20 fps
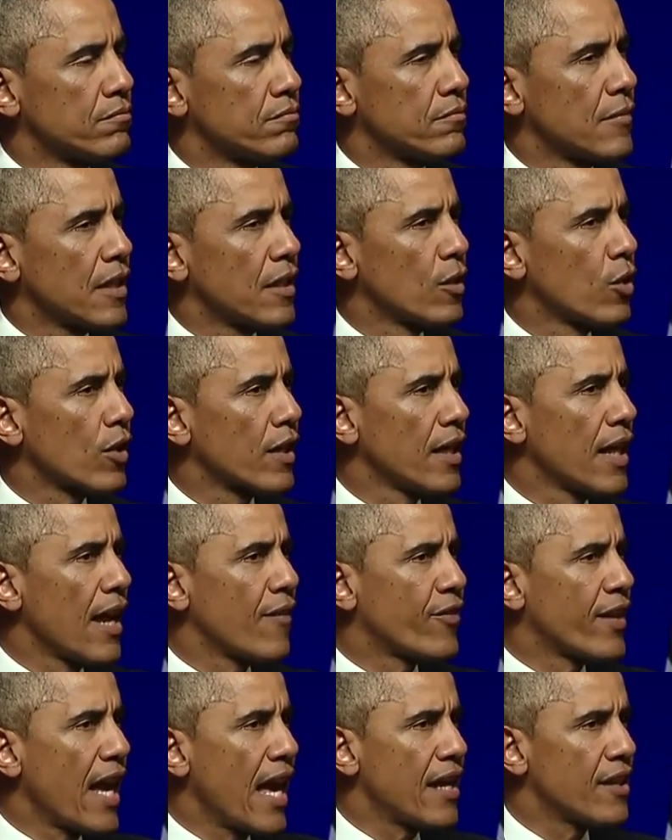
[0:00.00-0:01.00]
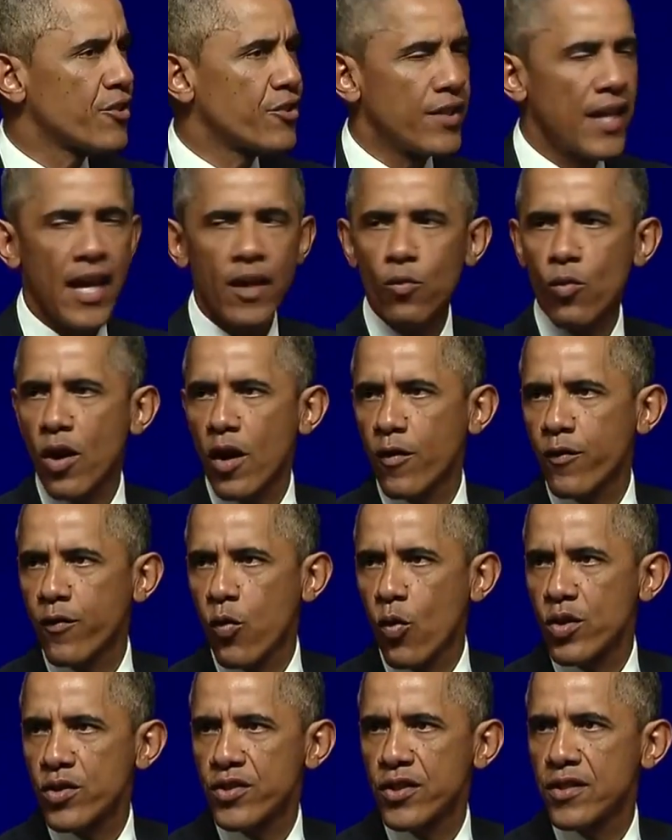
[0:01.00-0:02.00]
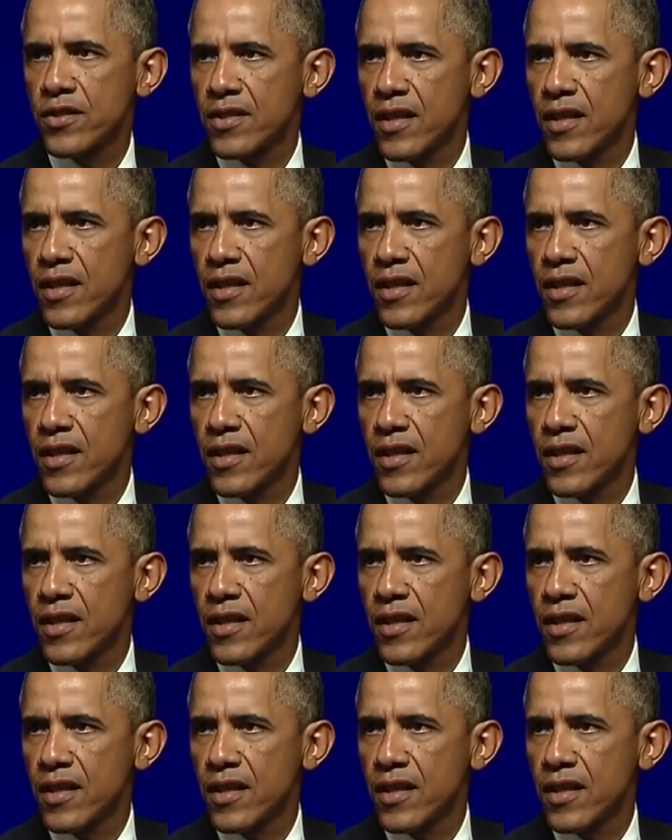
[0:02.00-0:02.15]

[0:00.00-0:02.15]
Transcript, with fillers: They can look at Afghanistan, where our forces